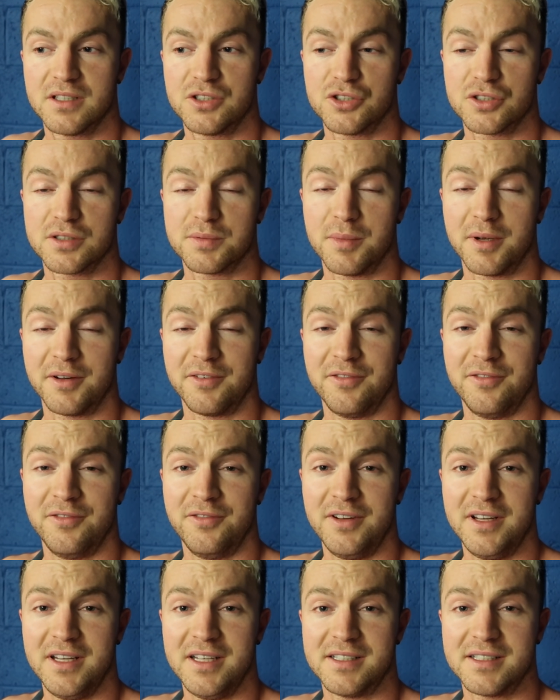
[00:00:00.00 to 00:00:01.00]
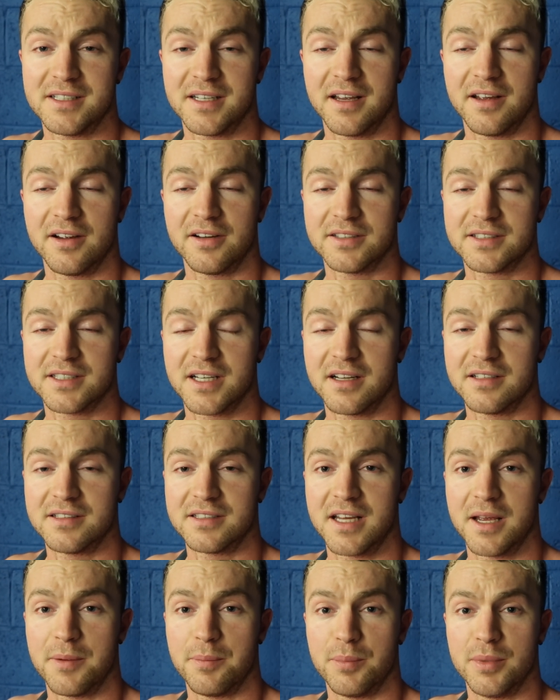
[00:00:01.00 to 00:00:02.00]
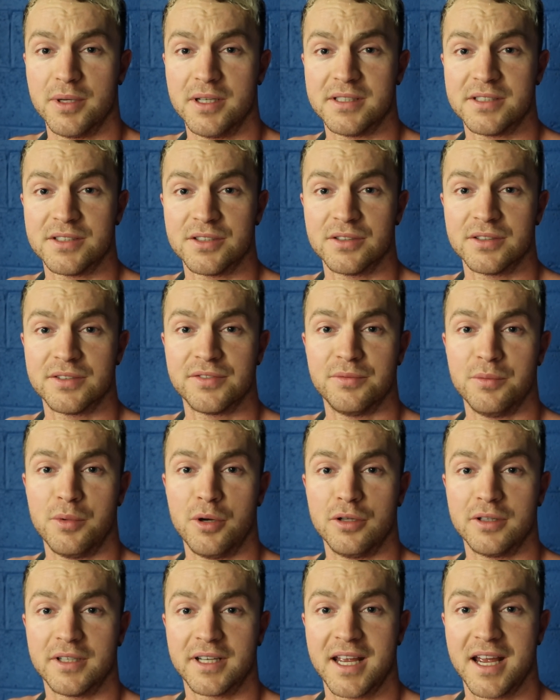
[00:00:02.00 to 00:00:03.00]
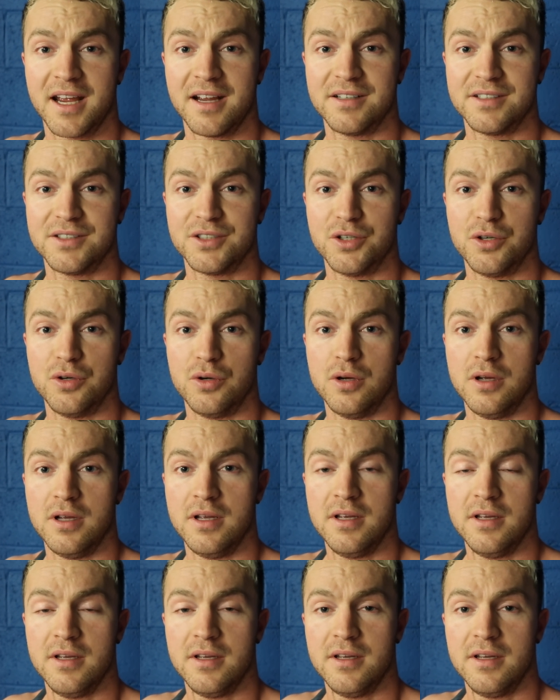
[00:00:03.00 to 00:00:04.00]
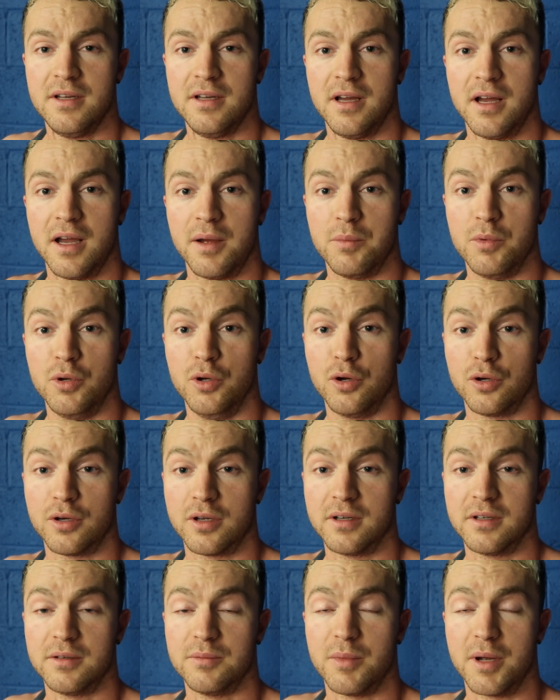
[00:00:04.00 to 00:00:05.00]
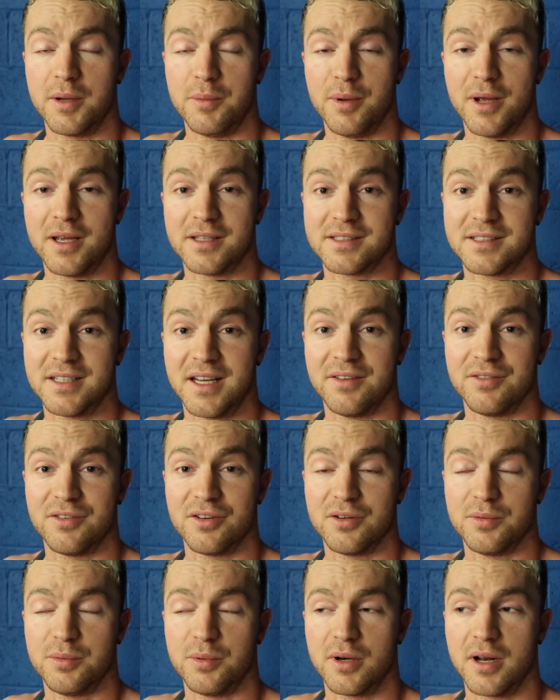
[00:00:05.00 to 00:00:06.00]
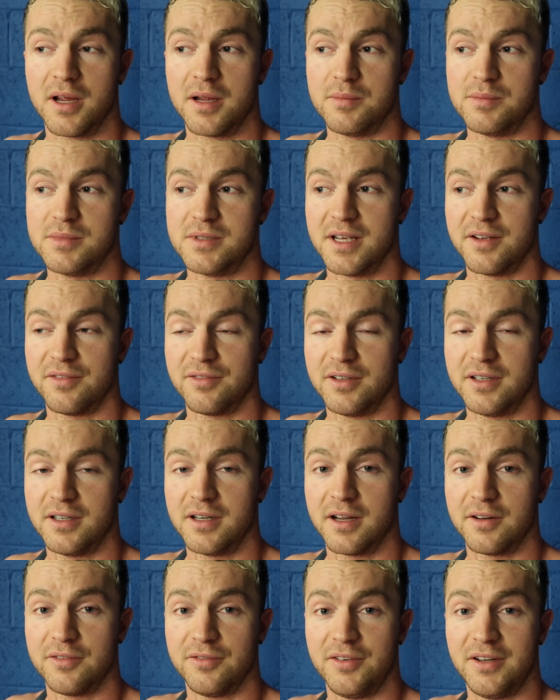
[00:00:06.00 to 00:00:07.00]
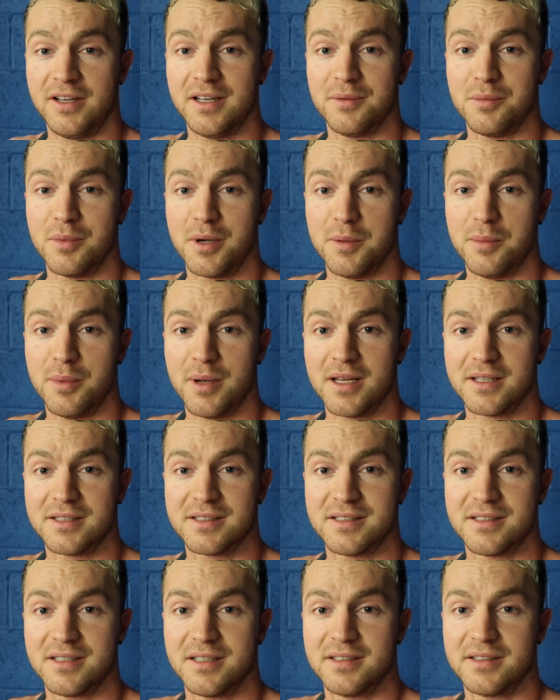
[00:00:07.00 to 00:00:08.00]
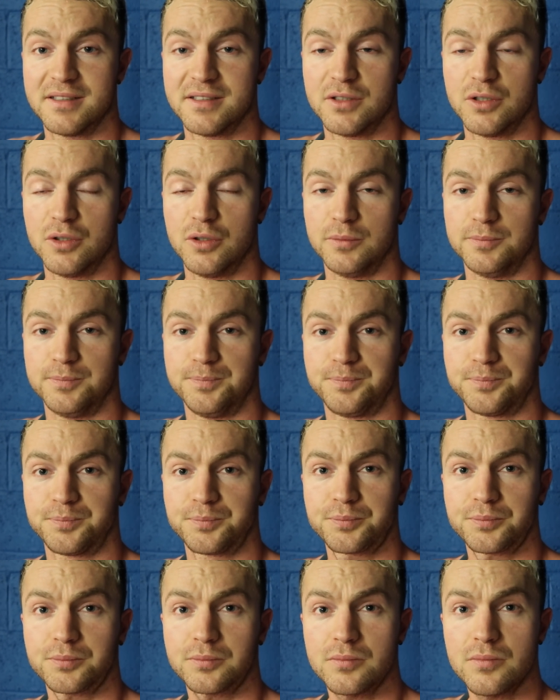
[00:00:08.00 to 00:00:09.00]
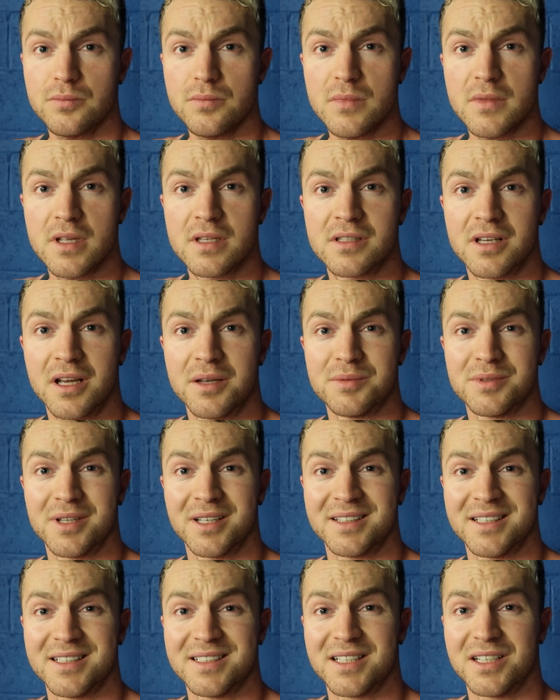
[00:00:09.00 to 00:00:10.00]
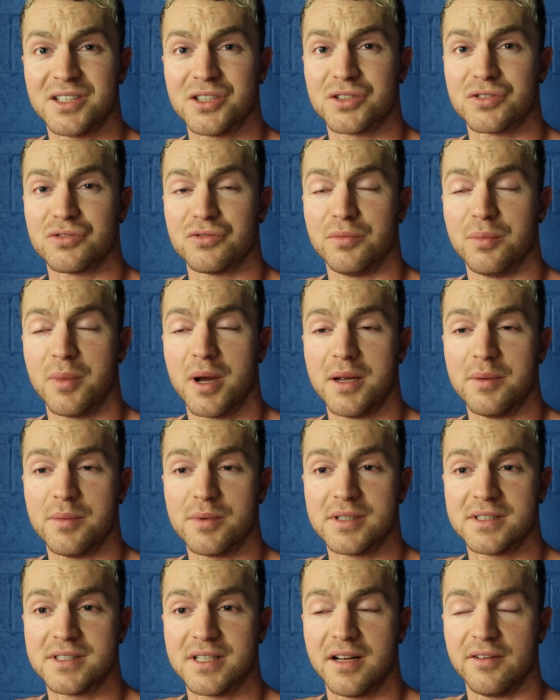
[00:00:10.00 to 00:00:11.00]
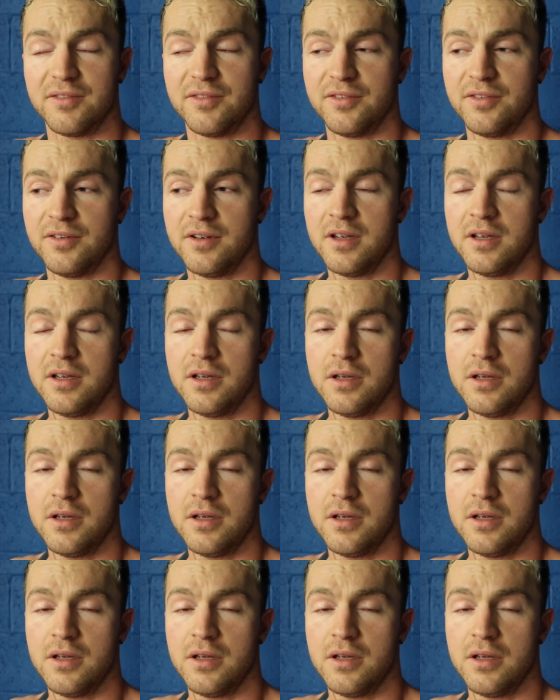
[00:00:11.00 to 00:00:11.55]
Just my feet are starting to get blisters from all the cardio. I'm looking my best ever, but I'm definitely not feeling my best. So times like this, I just remind myself